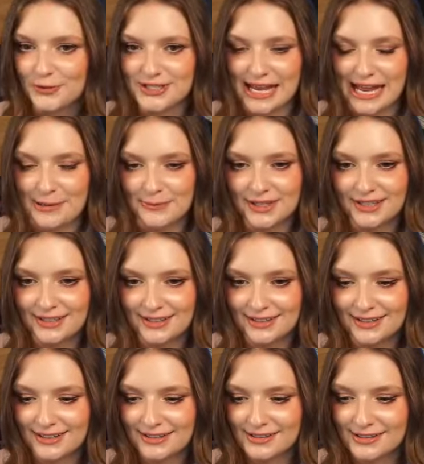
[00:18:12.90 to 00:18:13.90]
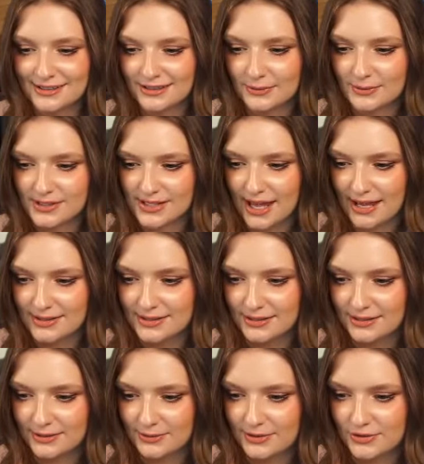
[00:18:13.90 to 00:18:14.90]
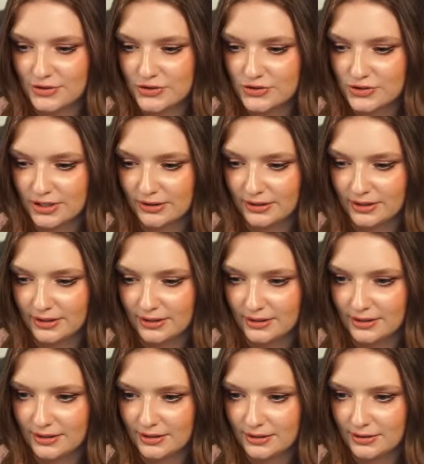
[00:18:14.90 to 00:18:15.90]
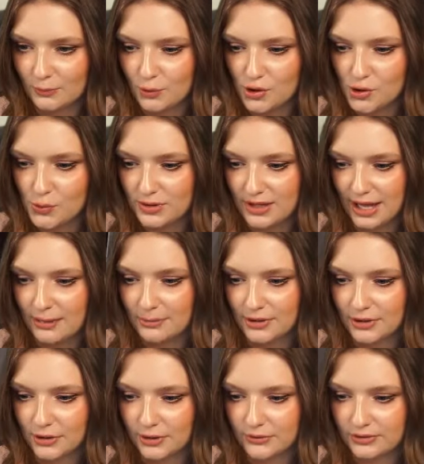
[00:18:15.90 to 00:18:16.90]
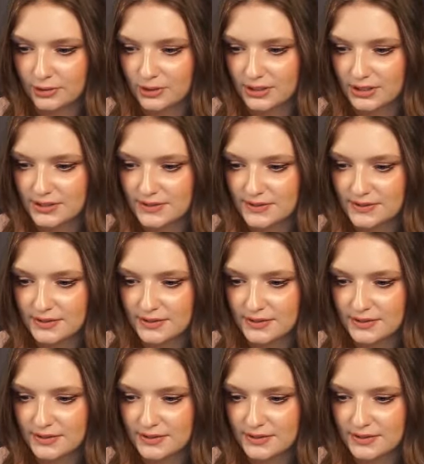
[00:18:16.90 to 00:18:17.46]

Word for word: Simon? What's Cassidy doing? She's chilling. Woohoo with Gabriel, of course.